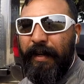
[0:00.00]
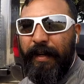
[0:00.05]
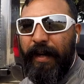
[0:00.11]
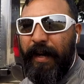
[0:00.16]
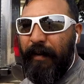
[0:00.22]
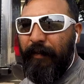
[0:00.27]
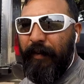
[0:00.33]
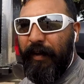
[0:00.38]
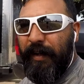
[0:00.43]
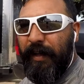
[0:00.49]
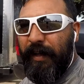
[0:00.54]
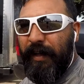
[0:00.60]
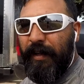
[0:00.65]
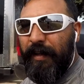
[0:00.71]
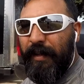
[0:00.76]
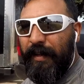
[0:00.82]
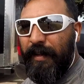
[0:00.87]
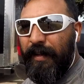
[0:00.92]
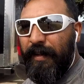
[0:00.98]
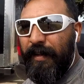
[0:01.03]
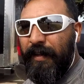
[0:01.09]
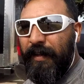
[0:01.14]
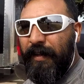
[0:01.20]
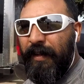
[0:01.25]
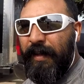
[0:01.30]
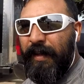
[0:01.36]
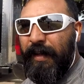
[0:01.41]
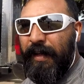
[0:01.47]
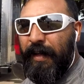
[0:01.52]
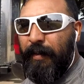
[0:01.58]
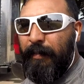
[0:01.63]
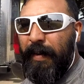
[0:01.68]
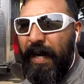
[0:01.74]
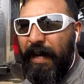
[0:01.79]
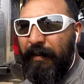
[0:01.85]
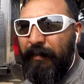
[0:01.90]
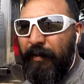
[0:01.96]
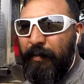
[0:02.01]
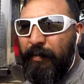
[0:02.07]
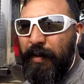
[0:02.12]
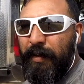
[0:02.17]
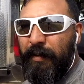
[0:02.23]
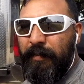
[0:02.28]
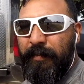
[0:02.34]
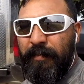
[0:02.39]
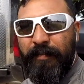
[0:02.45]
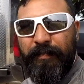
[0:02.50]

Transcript: Never did uh, hear back from him.